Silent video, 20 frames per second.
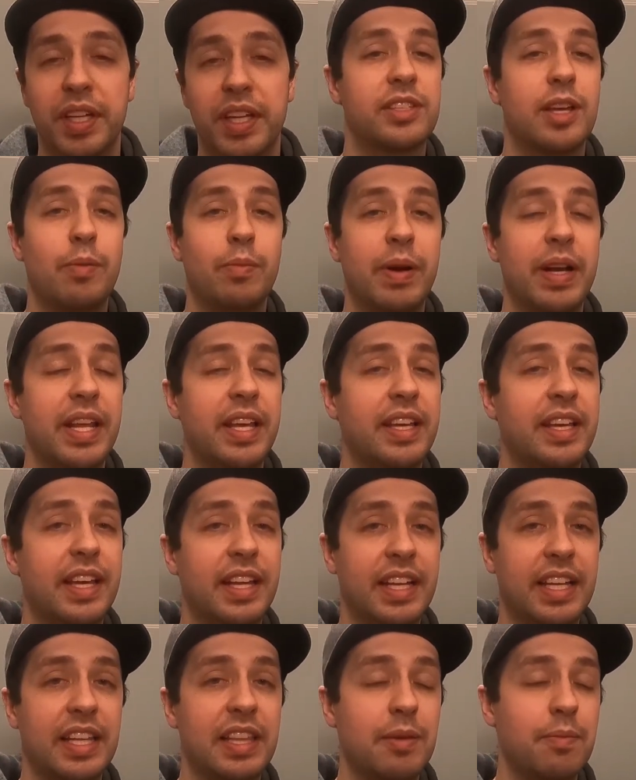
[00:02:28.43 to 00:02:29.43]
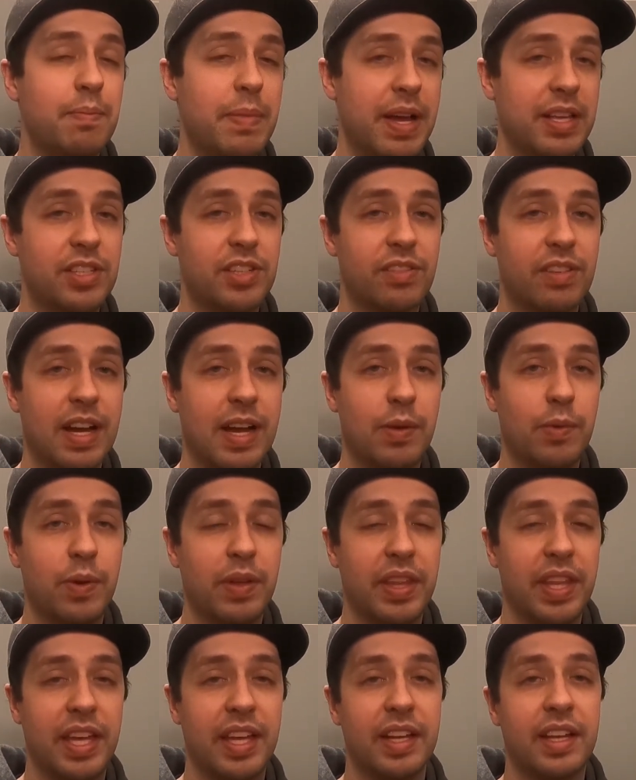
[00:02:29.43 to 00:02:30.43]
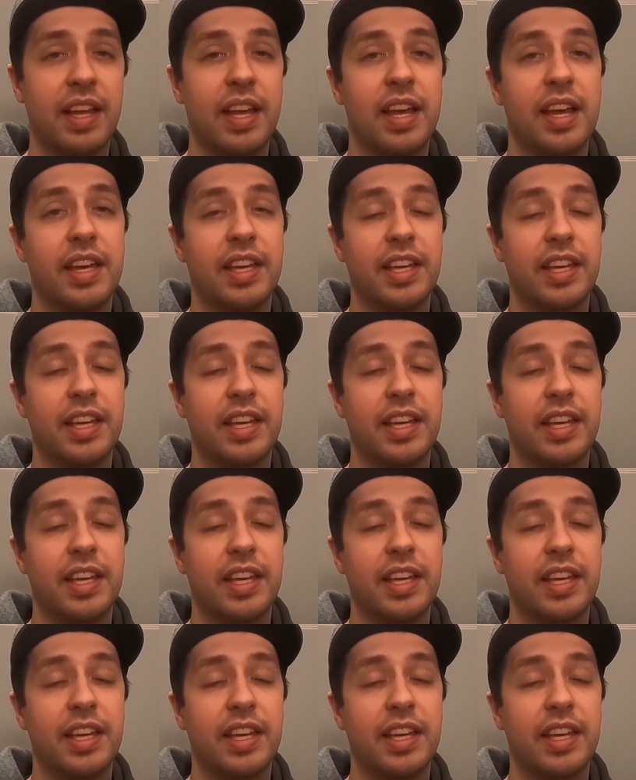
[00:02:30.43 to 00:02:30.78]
Somebody can either mess around with it,